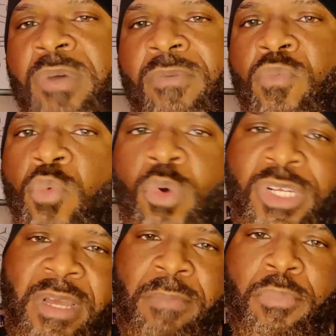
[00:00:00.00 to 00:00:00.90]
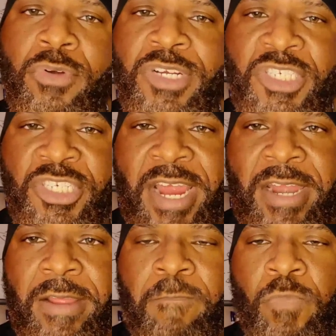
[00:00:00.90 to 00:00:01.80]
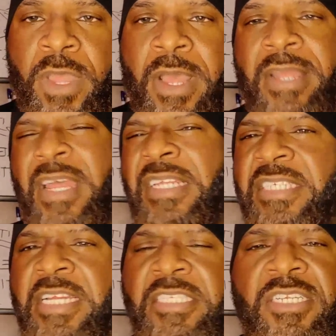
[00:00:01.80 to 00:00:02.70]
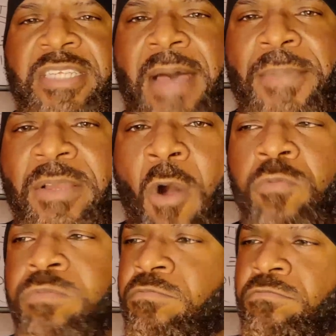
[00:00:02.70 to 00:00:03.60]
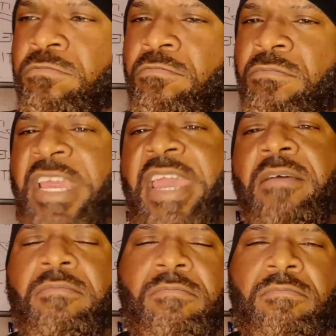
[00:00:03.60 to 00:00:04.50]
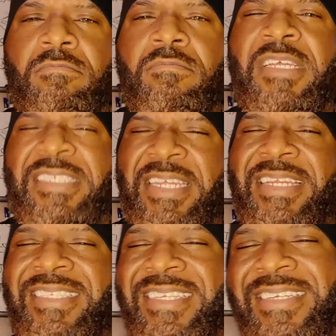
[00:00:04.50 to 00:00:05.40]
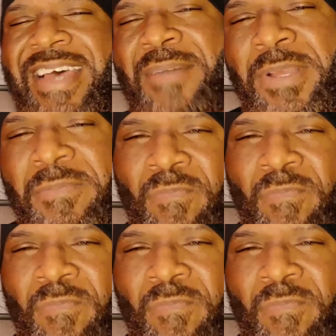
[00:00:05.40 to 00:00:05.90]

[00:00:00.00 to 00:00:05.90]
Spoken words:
I would appreciate it. Now let's get into the topic. Oh, yeah. Let's get into the topic.